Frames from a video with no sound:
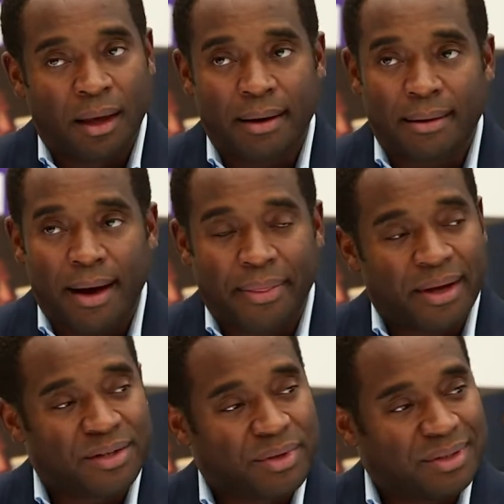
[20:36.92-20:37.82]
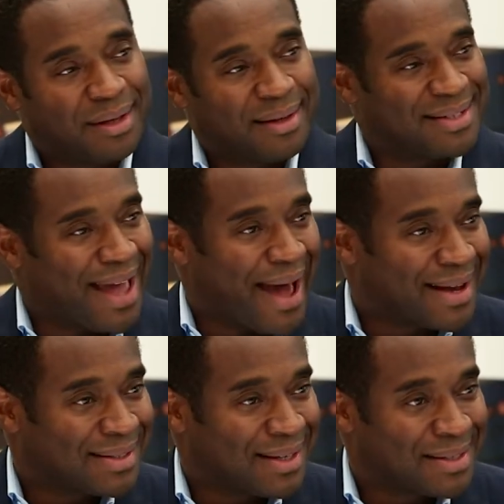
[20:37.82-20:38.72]
Look, I think it's really just
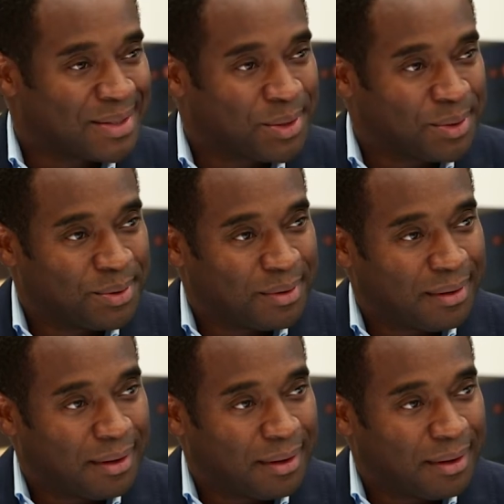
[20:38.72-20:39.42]
access to